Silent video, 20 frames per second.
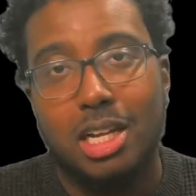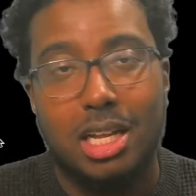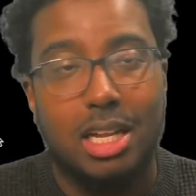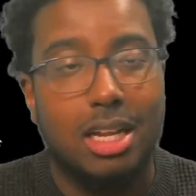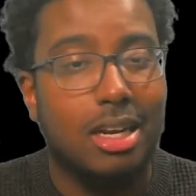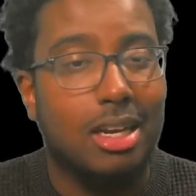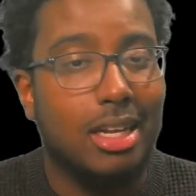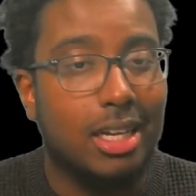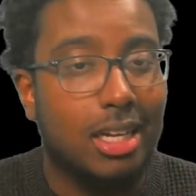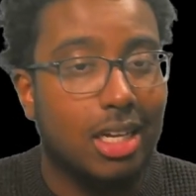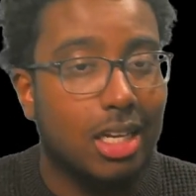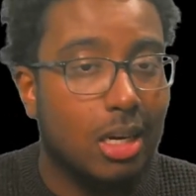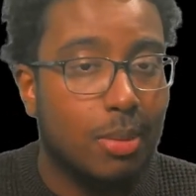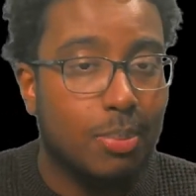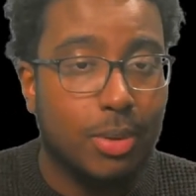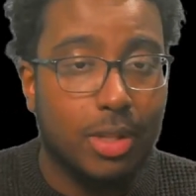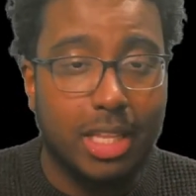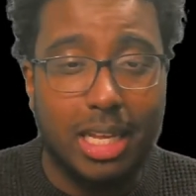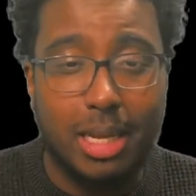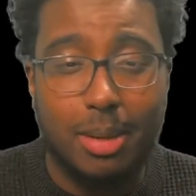linking up
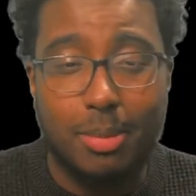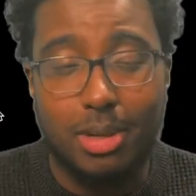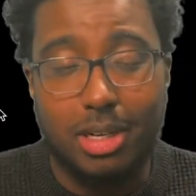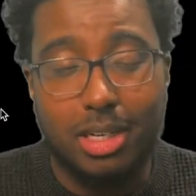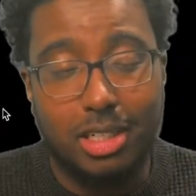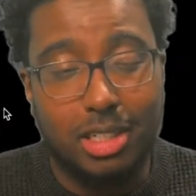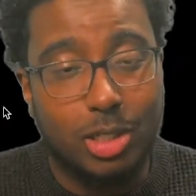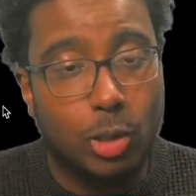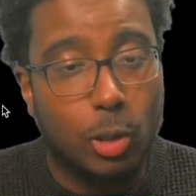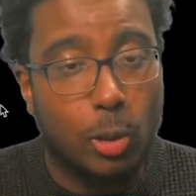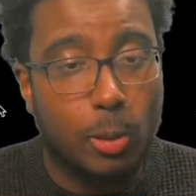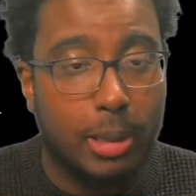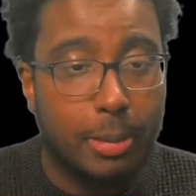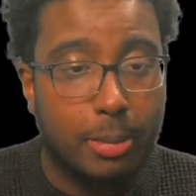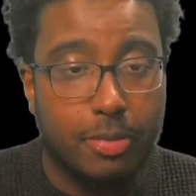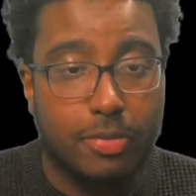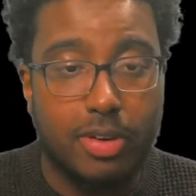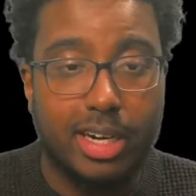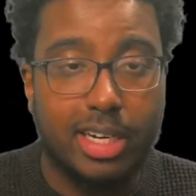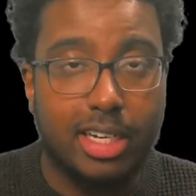with him and, you know, maybe
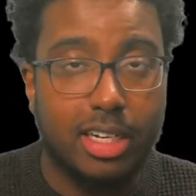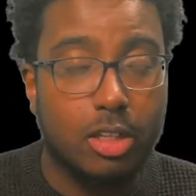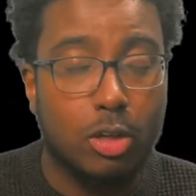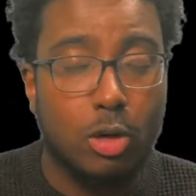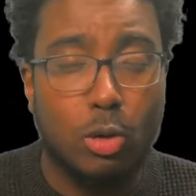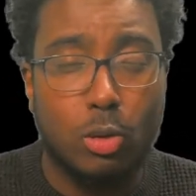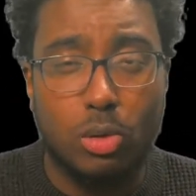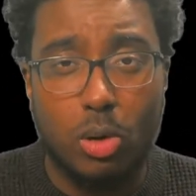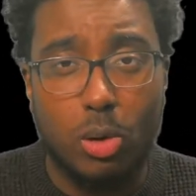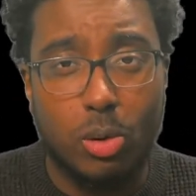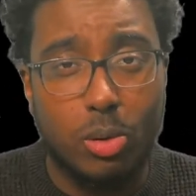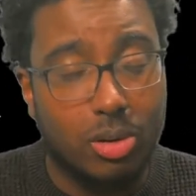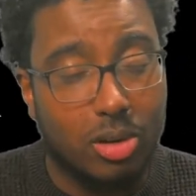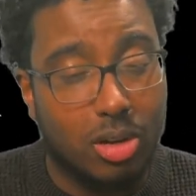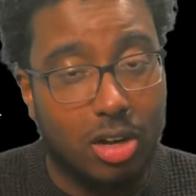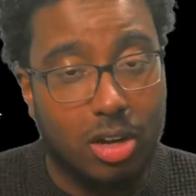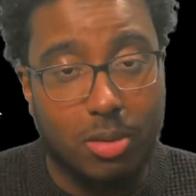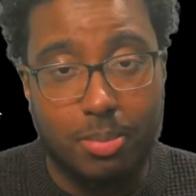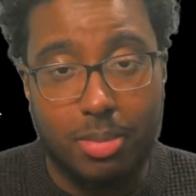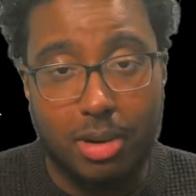finding the old
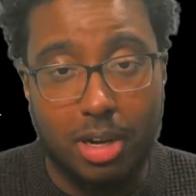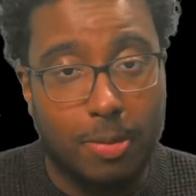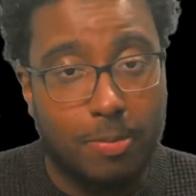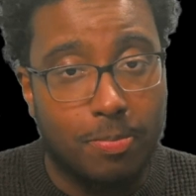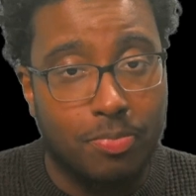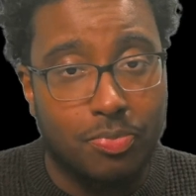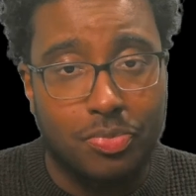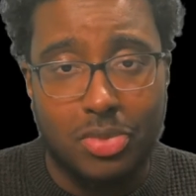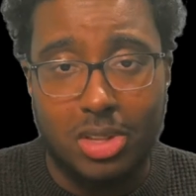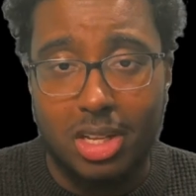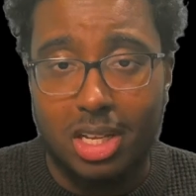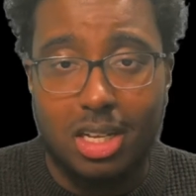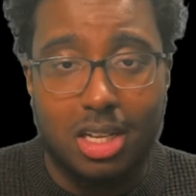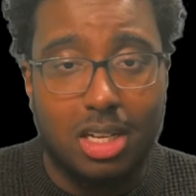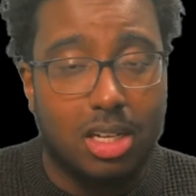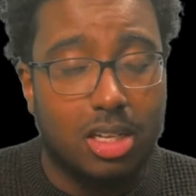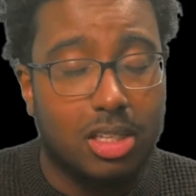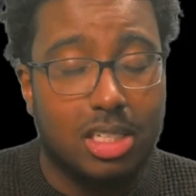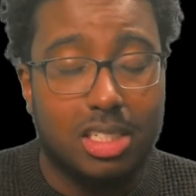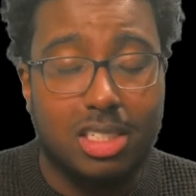Odegaard. But
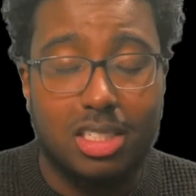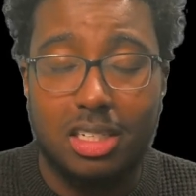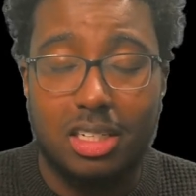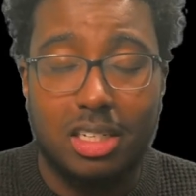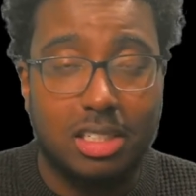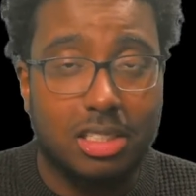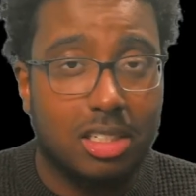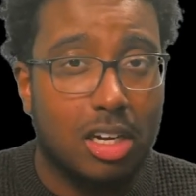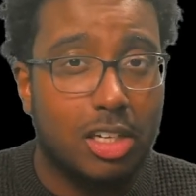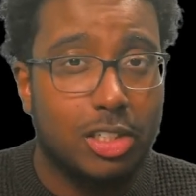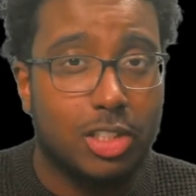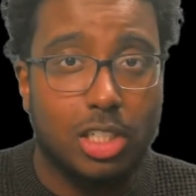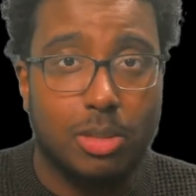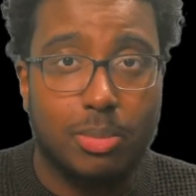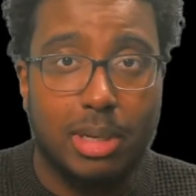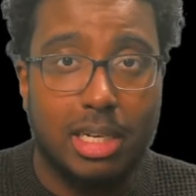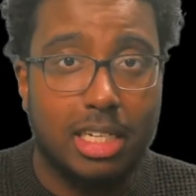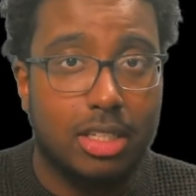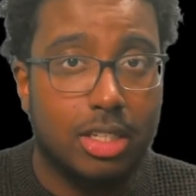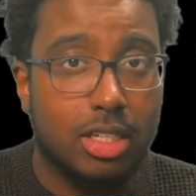this is a discussion,
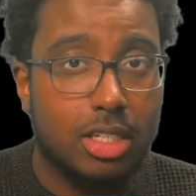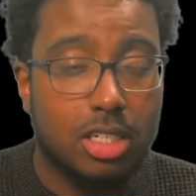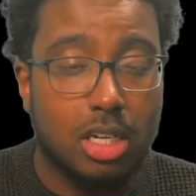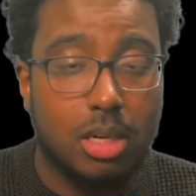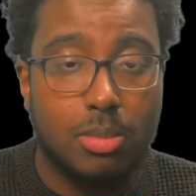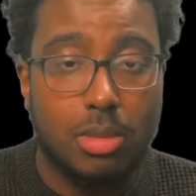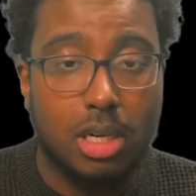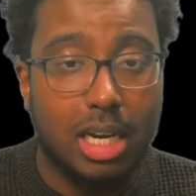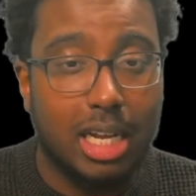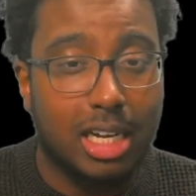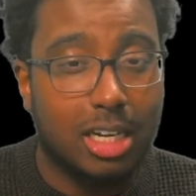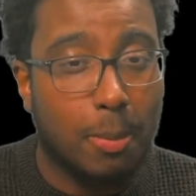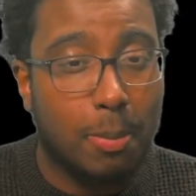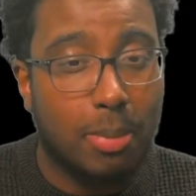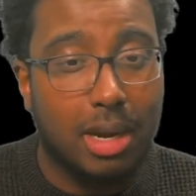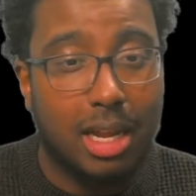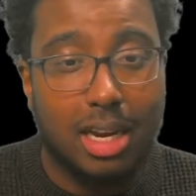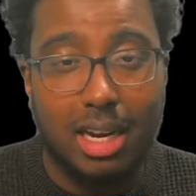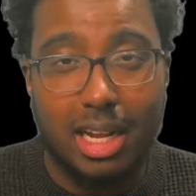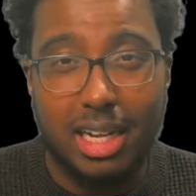man, in the summer. Like, a
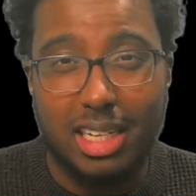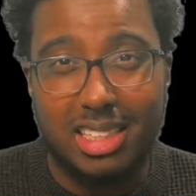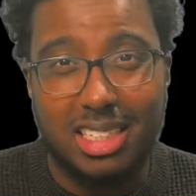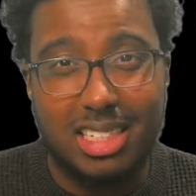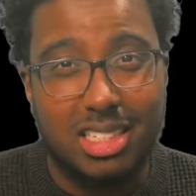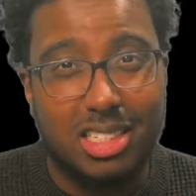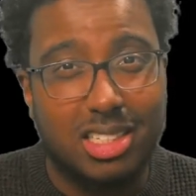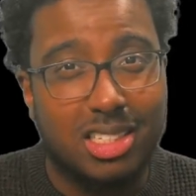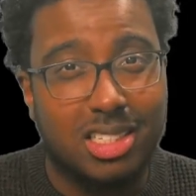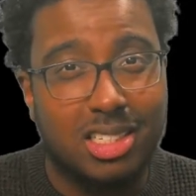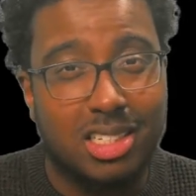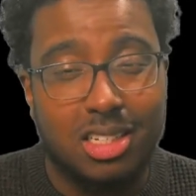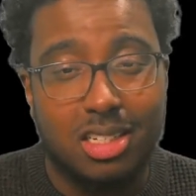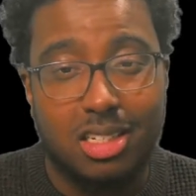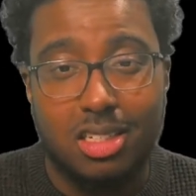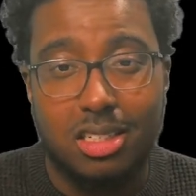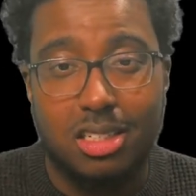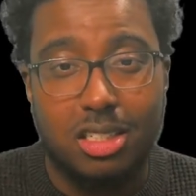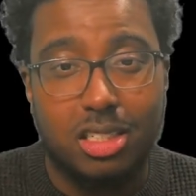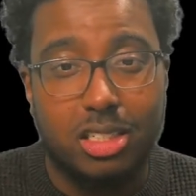player like this,
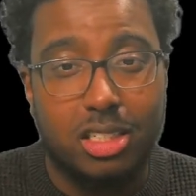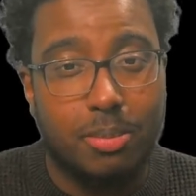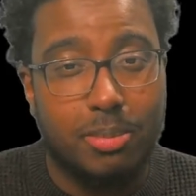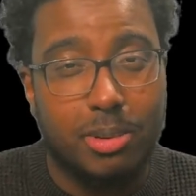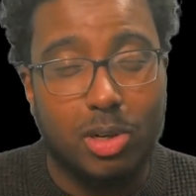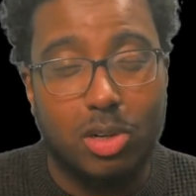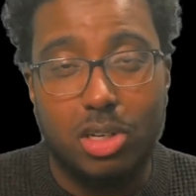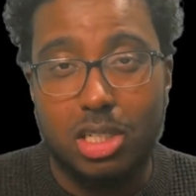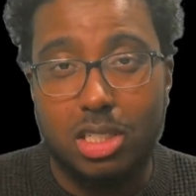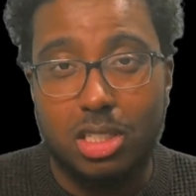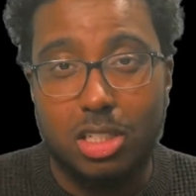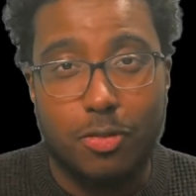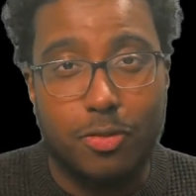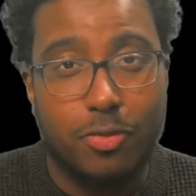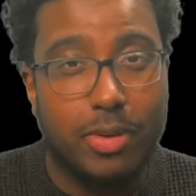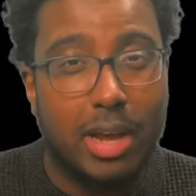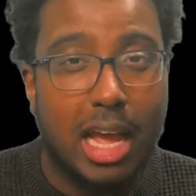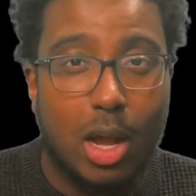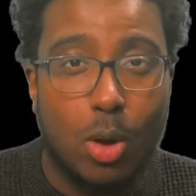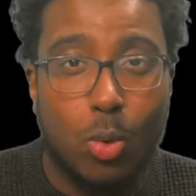to be honest, a
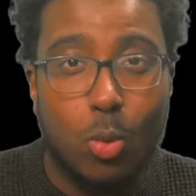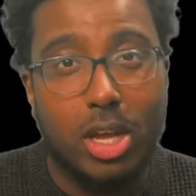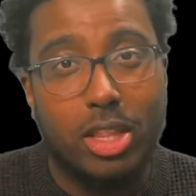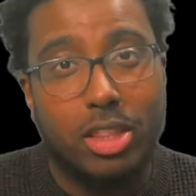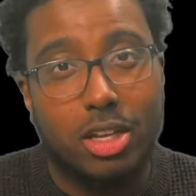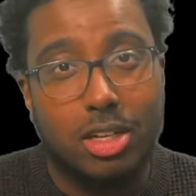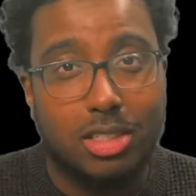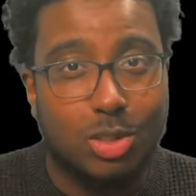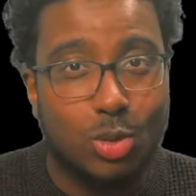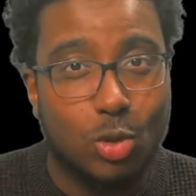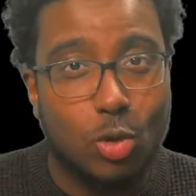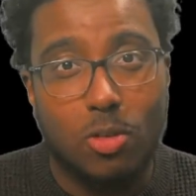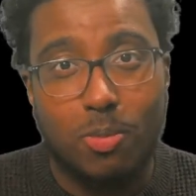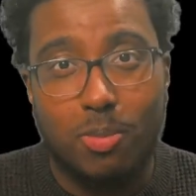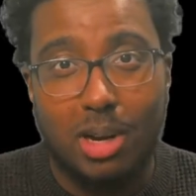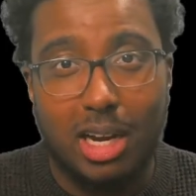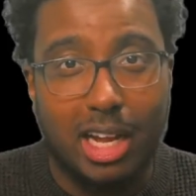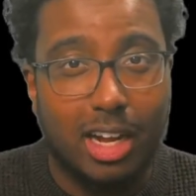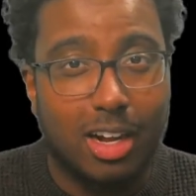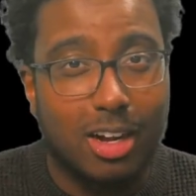fair weather sort of
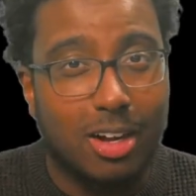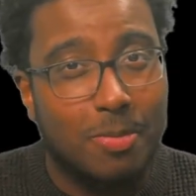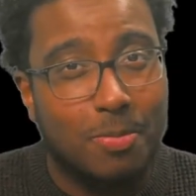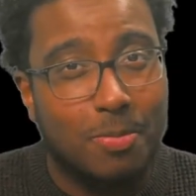player,